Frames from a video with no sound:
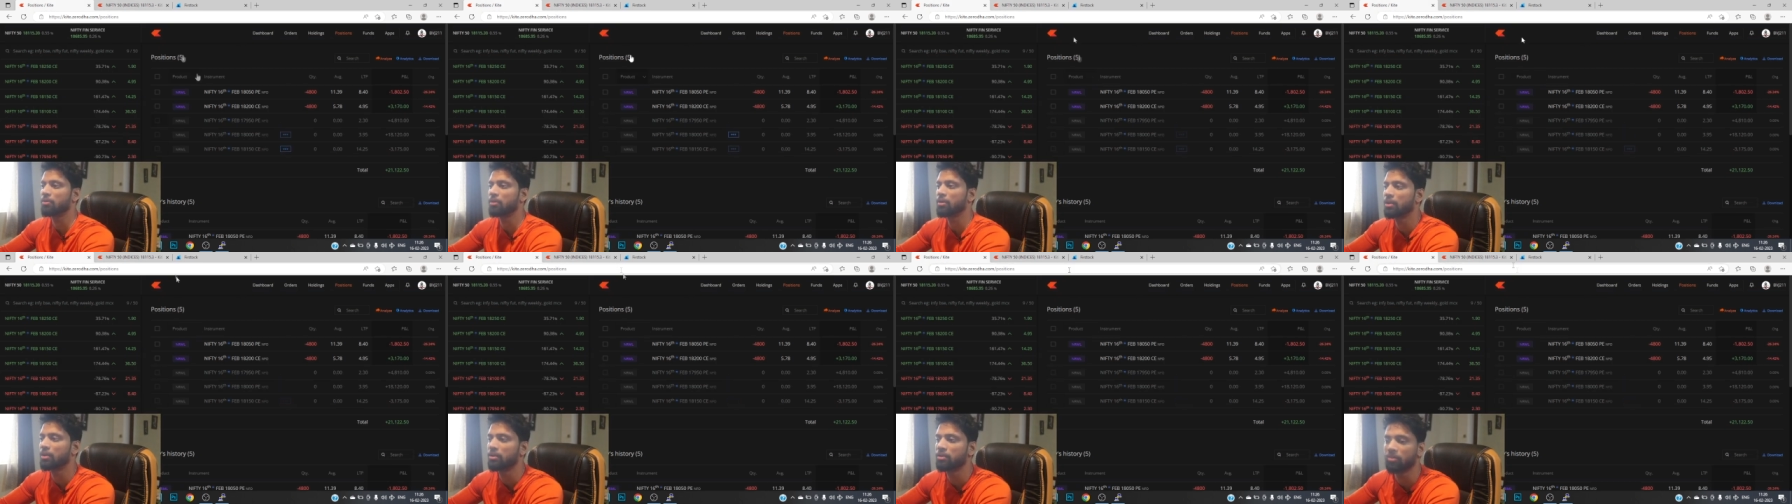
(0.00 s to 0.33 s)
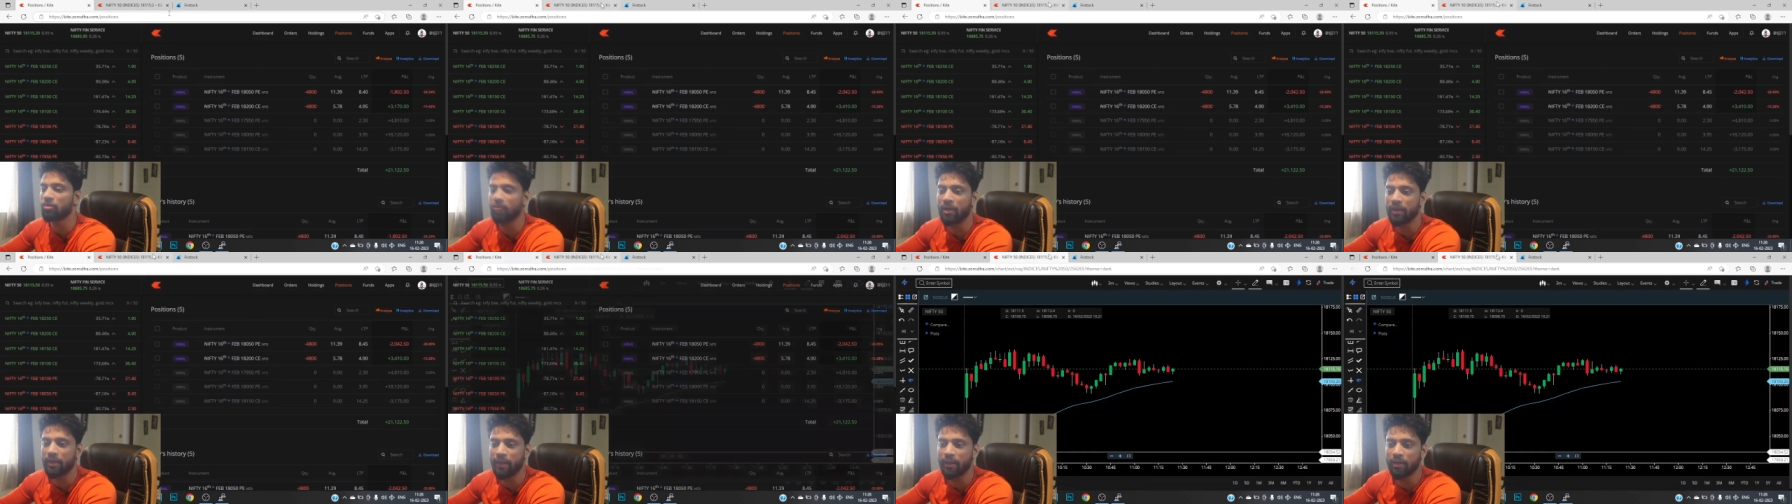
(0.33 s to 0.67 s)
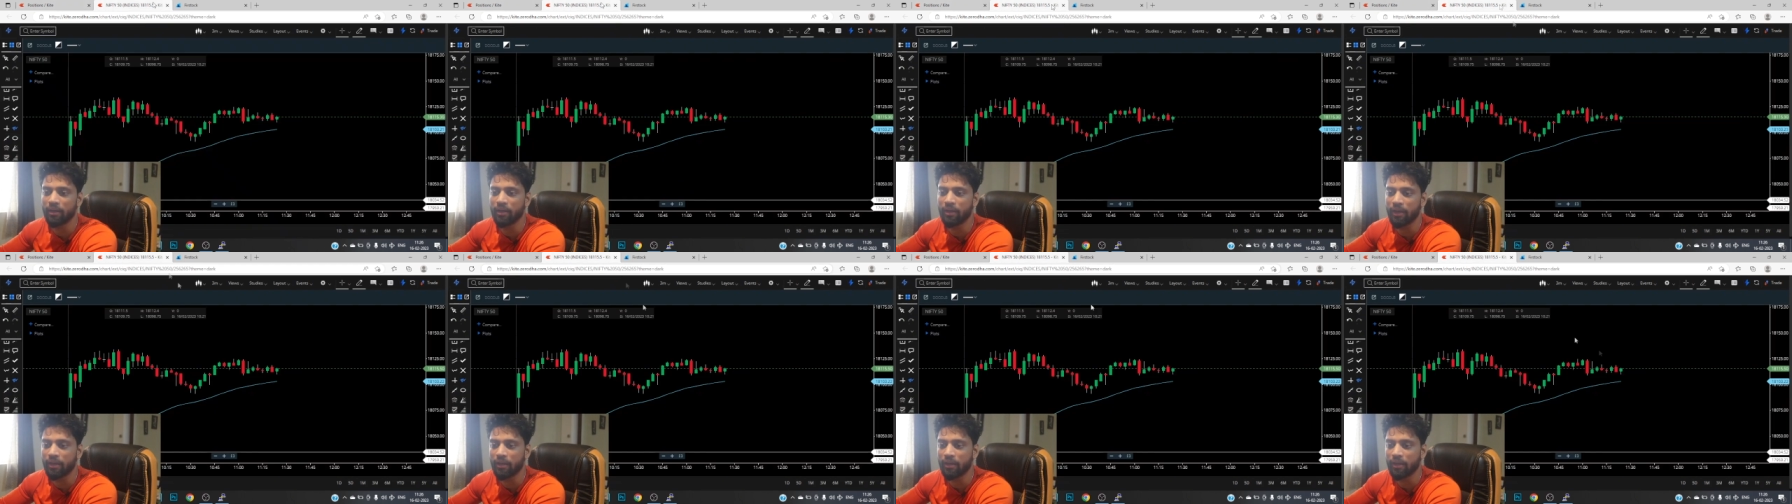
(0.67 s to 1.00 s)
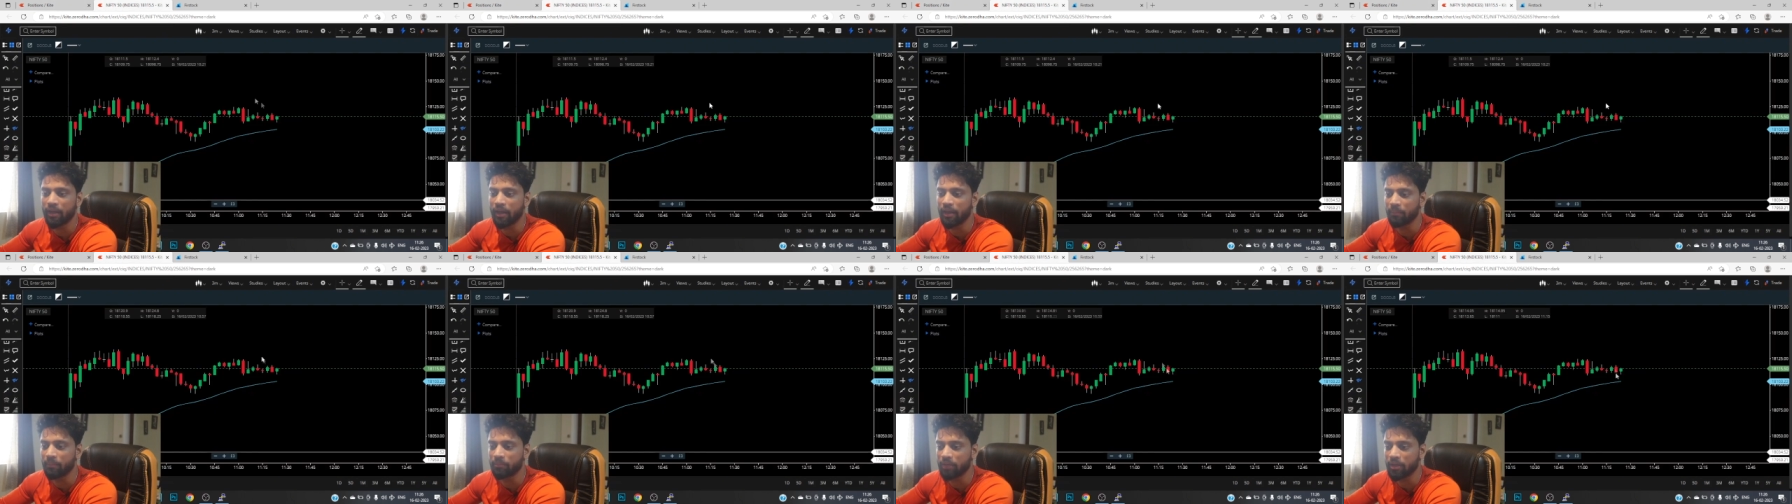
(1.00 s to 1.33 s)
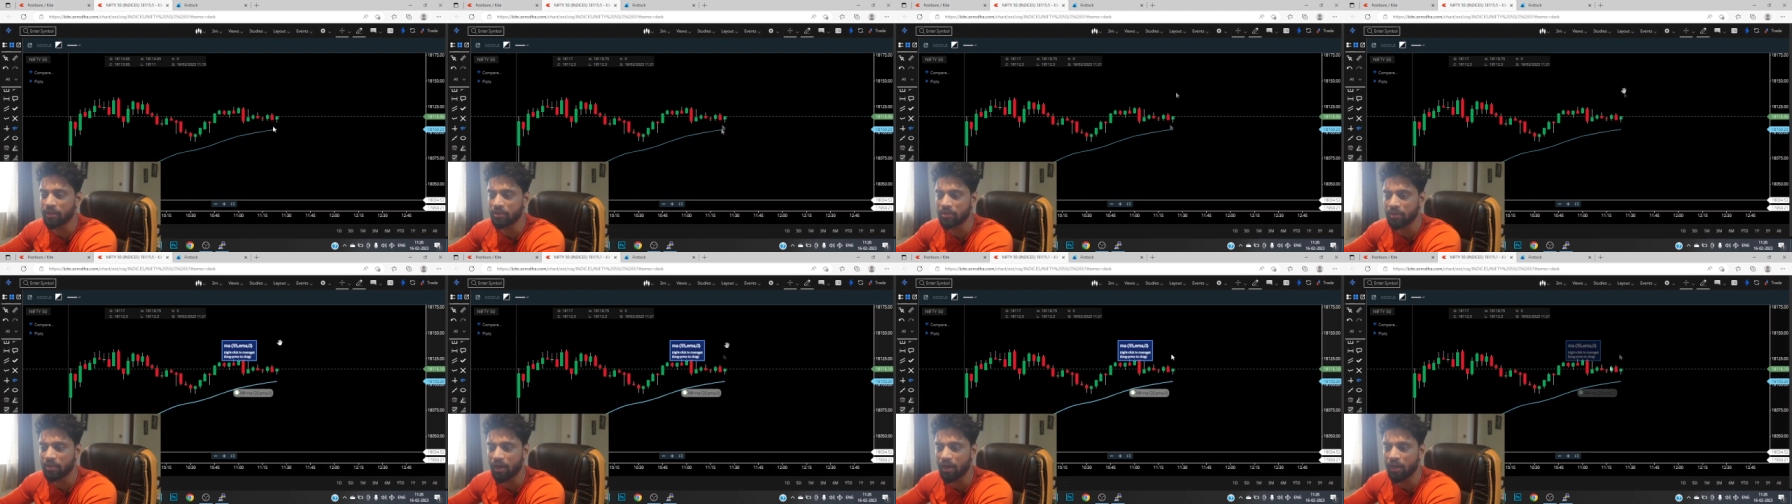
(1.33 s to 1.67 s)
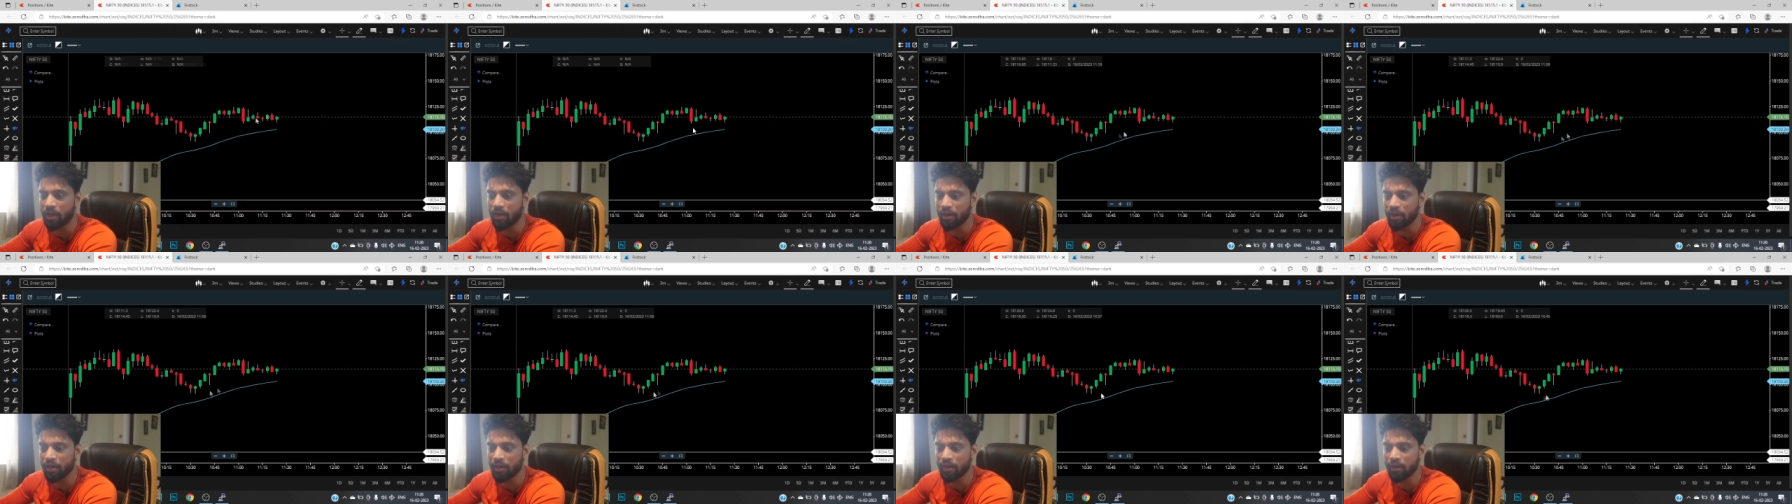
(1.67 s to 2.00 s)
So again, like an upthrust aa
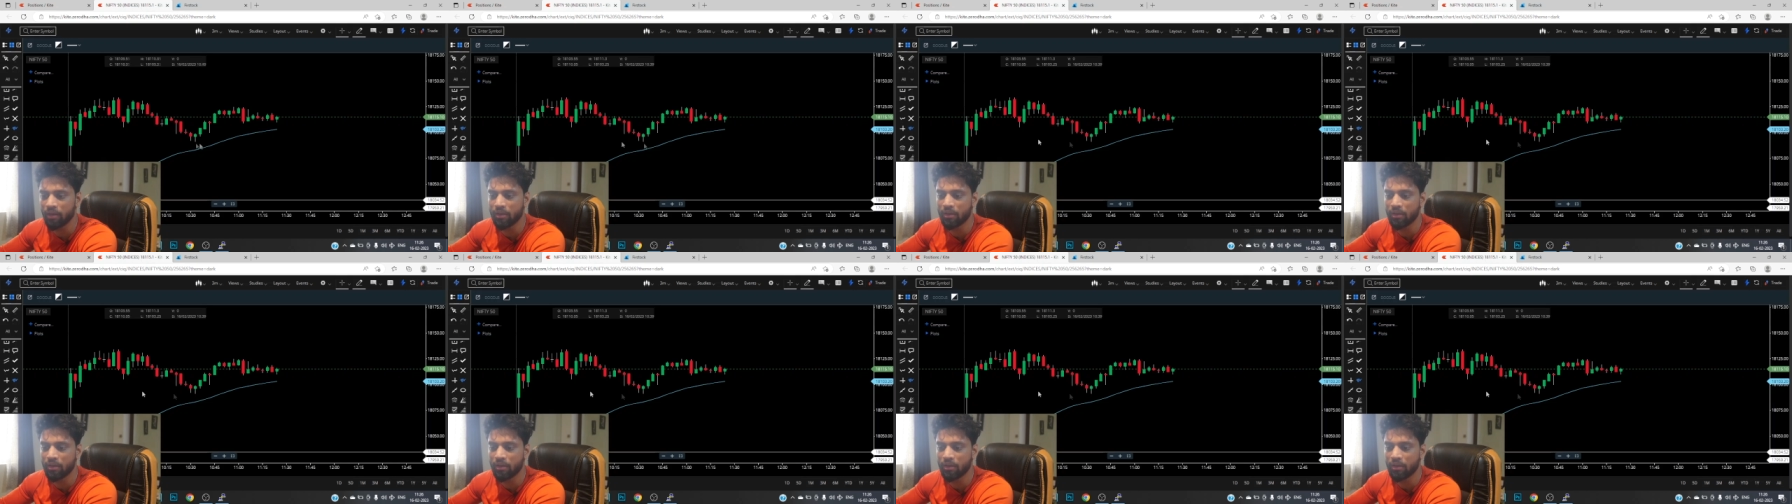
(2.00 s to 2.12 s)
raha hai.